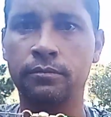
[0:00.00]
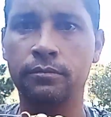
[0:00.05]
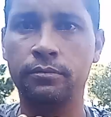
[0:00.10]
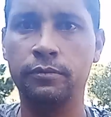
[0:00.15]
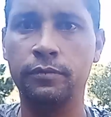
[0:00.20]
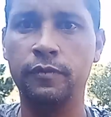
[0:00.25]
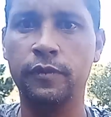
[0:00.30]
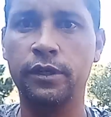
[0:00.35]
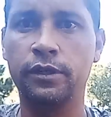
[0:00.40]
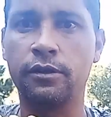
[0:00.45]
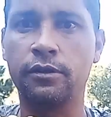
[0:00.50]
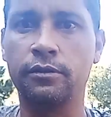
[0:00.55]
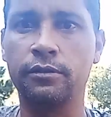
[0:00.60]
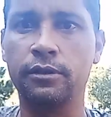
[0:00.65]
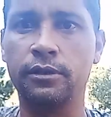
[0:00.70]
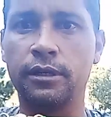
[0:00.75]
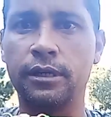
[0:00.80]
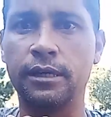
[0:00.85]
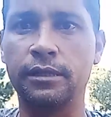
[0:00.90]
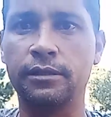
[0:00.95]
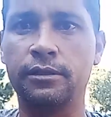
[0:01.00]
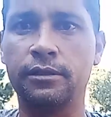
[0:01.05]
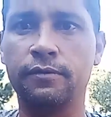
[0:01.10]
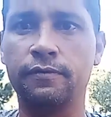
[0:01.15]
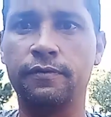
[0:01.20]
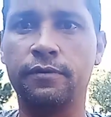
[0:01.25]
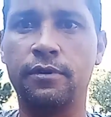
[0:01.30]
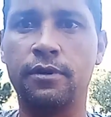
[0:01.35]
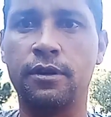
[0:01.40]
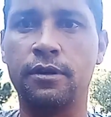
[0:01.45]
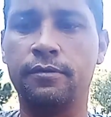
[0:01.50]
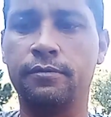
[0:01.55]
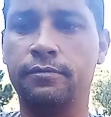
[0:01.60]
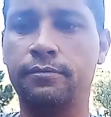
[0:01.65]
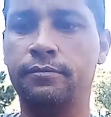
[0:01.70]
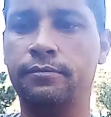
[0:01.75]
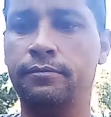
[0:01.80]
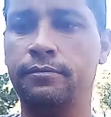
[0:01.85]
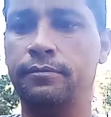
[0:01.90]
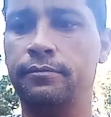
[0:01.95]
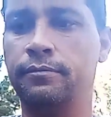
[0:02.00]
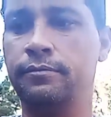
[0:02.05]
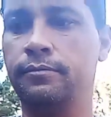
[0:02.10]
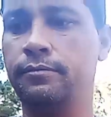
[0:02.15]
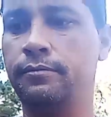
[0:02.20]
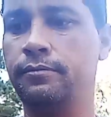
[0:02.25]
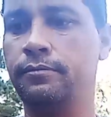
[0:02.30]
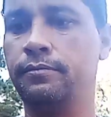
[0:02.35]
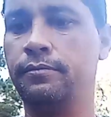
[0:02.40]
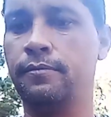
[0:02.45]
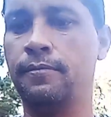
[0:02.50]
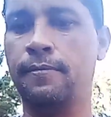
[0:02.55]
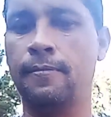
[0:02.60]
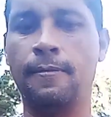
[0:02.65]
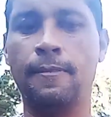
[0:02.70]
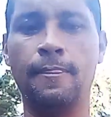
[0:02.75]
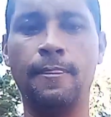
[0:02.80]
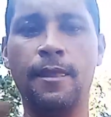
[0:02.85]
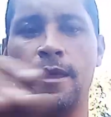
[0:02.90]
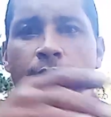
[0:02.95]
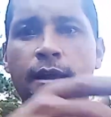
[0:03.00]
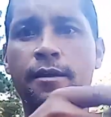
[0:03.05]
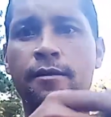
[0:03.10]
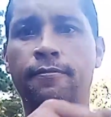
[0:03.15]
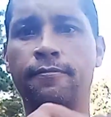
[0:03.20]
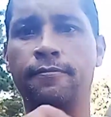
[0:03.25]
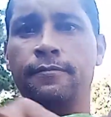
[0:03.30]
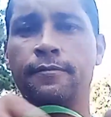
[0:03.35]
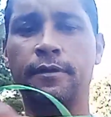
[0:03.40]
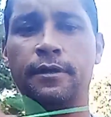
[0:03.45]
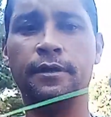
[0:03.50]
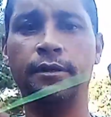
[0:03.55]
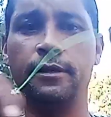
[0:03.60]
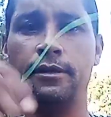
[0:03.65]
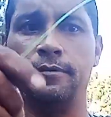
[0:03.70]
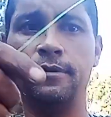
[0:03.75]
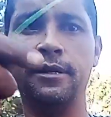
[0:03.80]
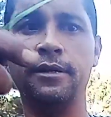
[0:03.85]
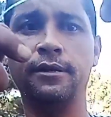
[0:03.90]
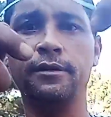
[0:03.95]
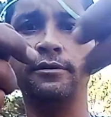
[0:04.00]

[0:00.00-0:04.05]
That's what it ought to look like so far. Now, come right here